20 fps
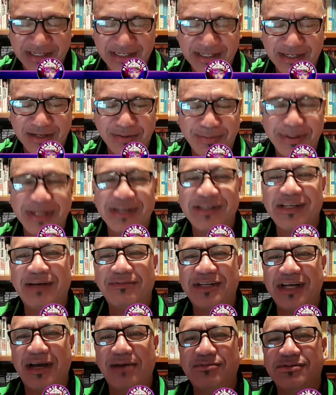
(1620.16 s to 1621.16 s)
Because
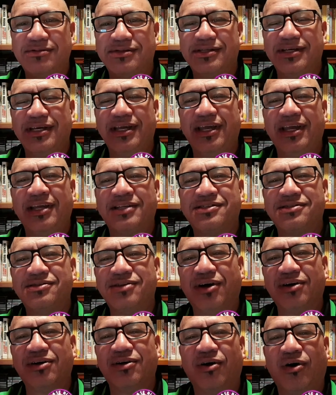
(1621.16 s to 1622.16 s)
sometimes it's
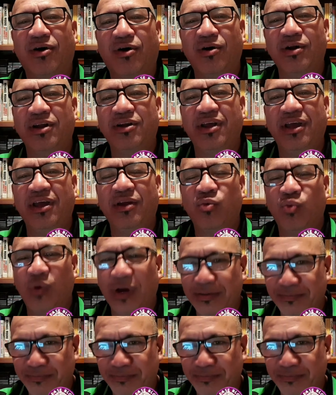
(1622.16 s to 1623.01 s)
not all in one